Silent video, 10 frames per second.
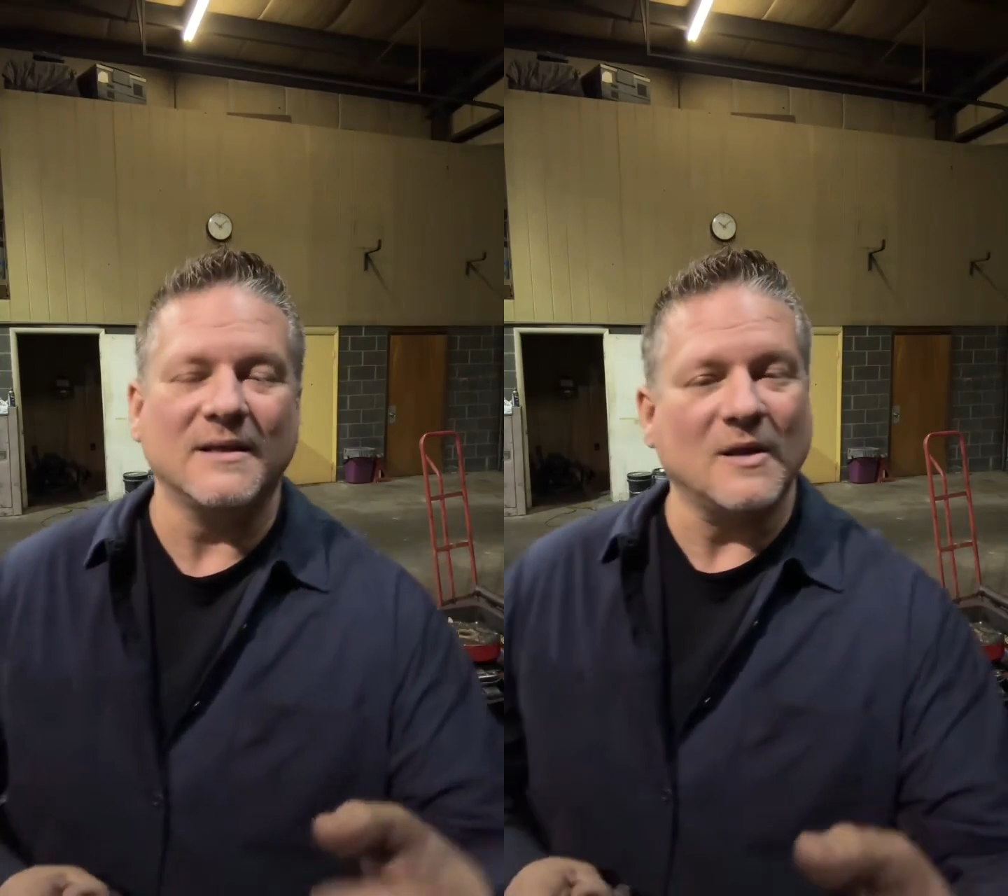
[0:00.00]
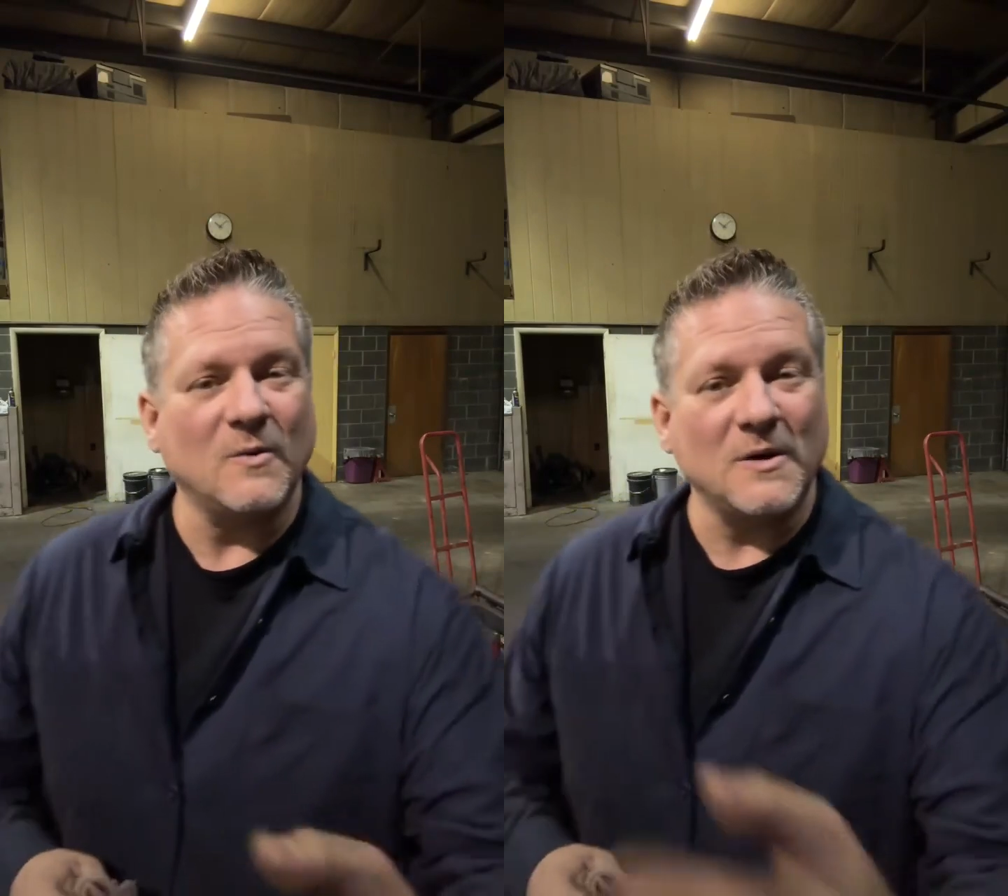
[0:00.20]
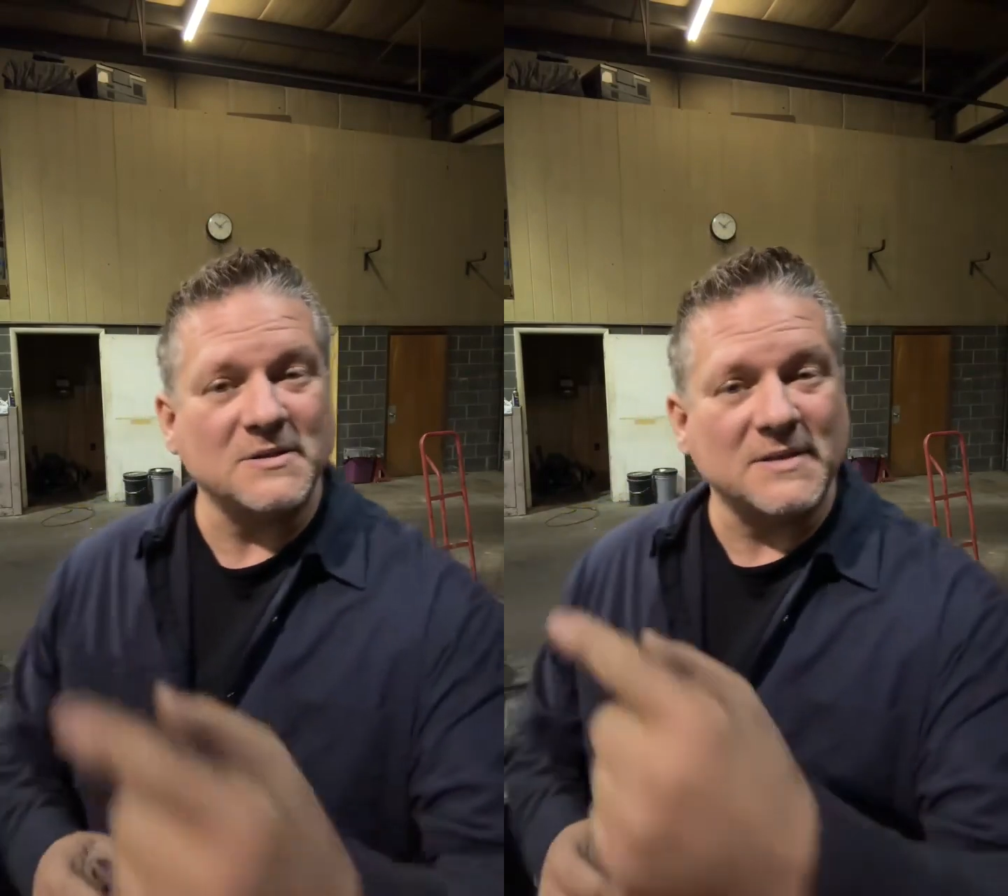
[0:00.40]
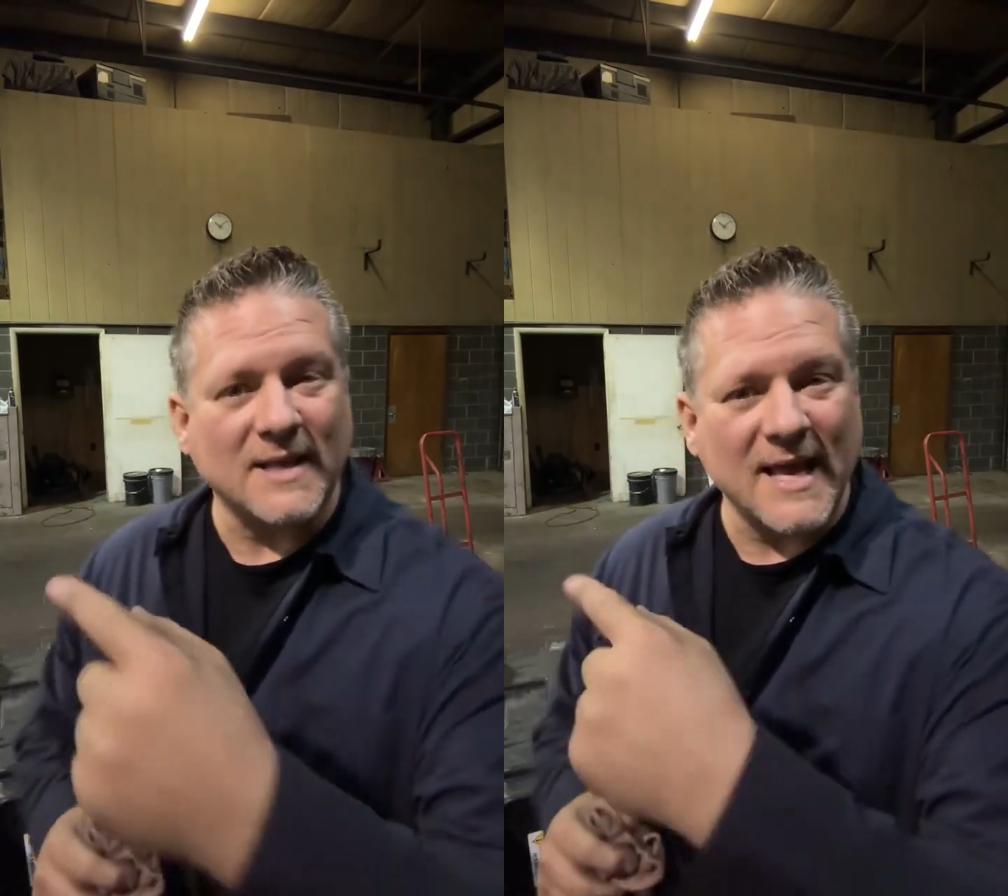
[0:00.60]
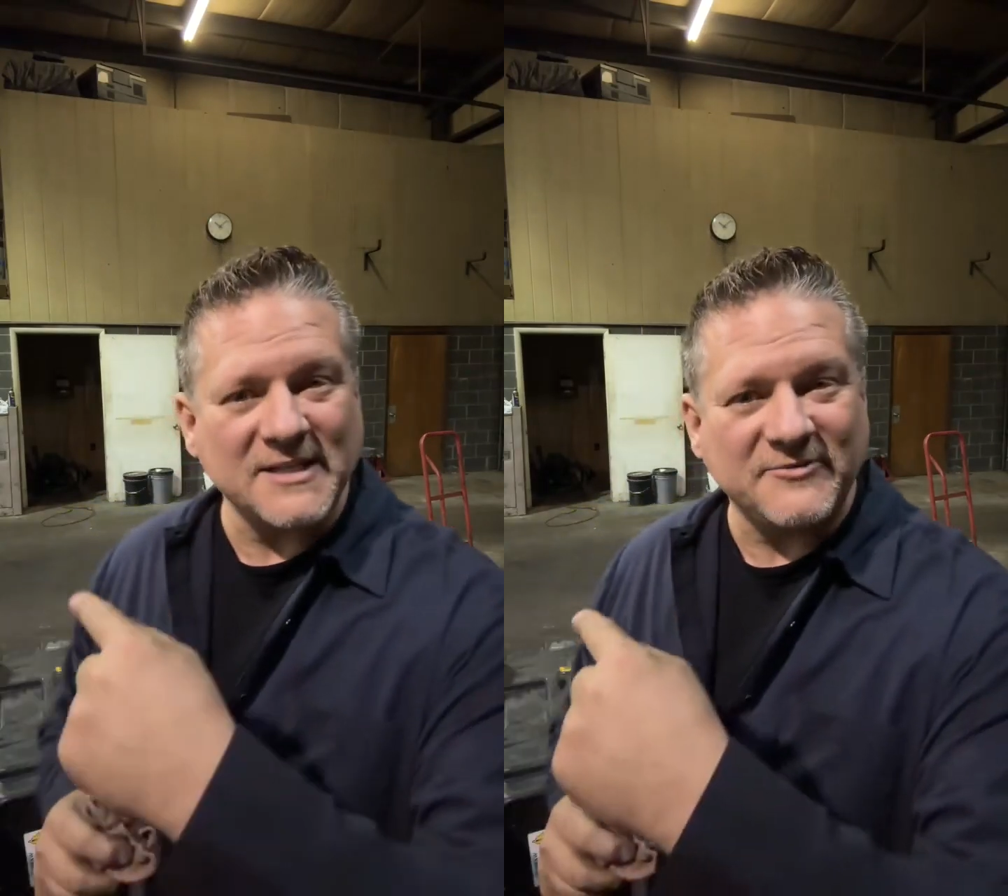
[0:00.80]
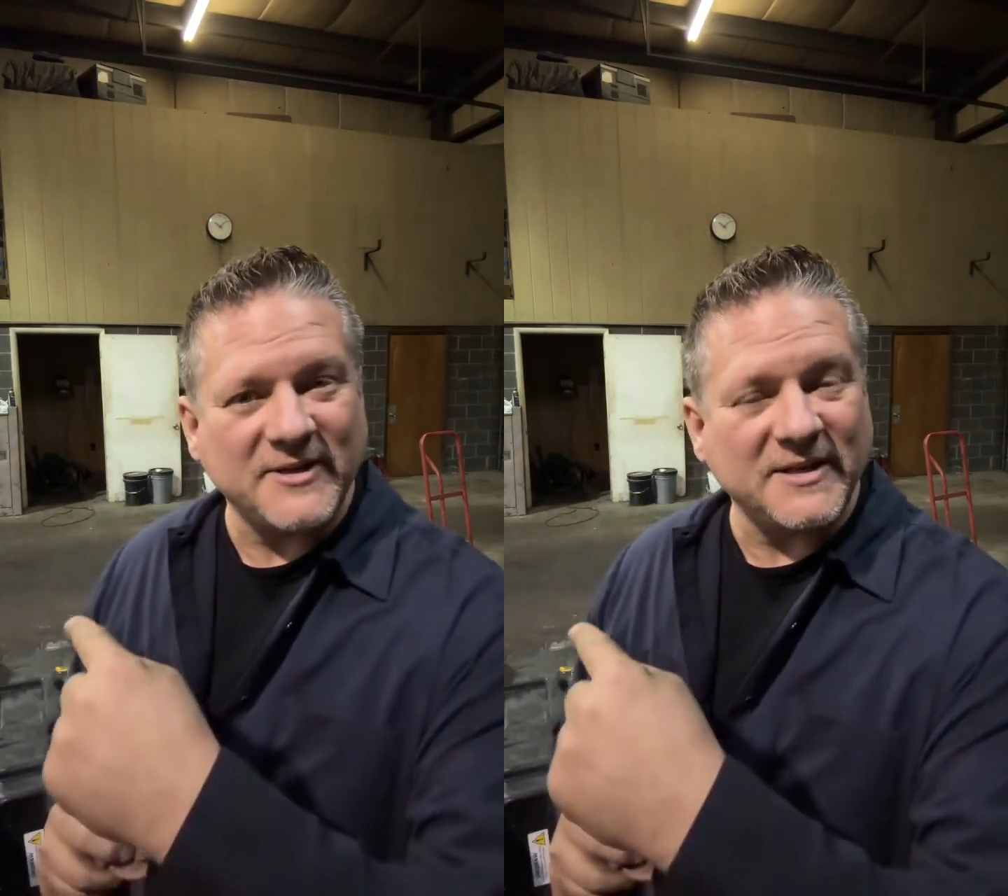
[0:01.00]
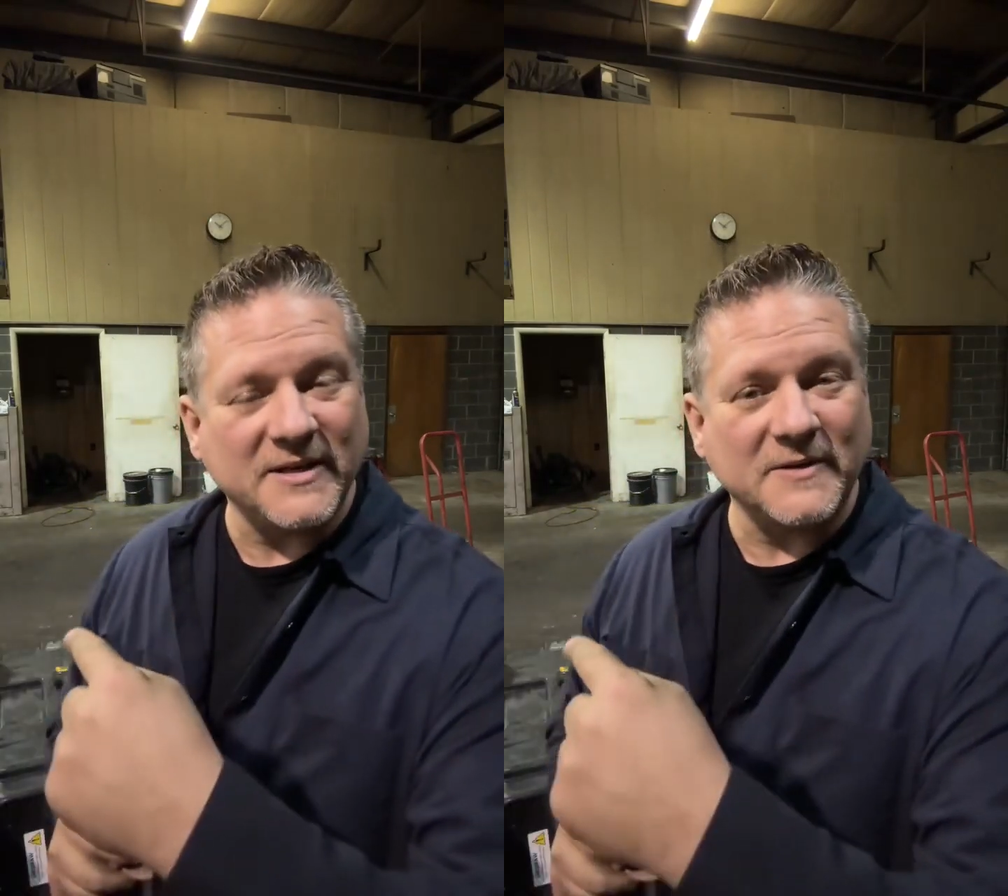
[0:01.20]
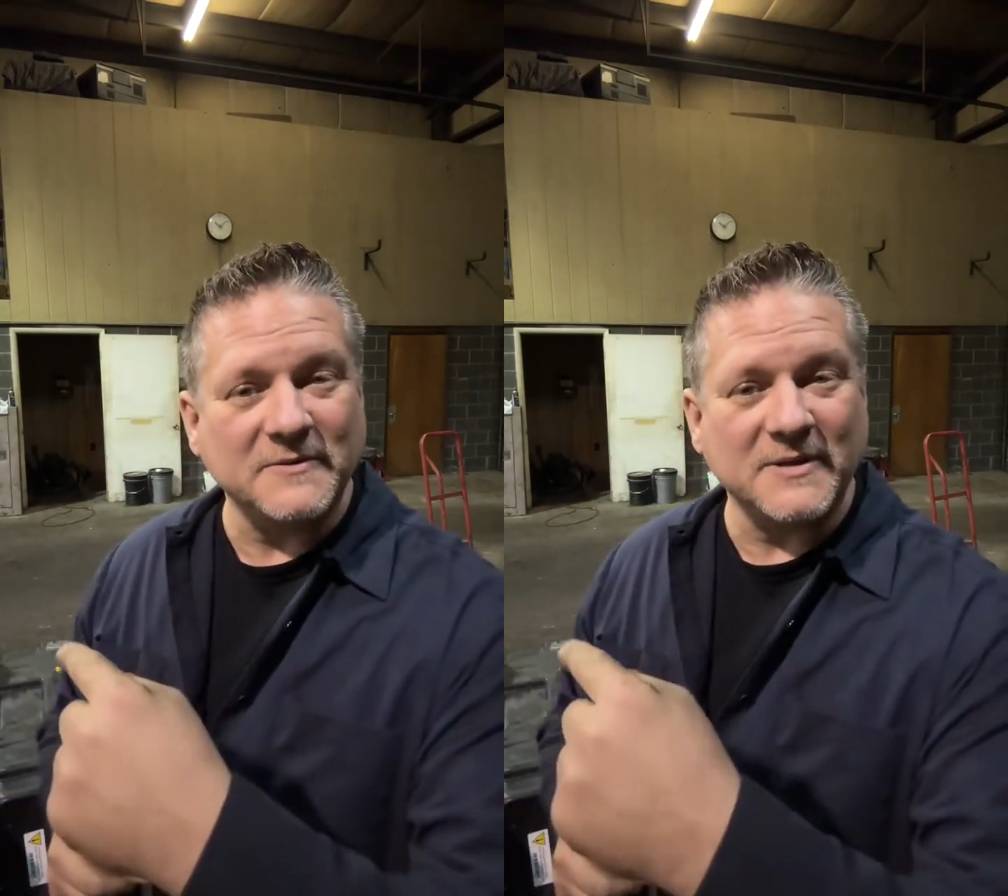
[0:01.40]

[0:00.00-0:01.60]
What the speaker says: Go watch the last video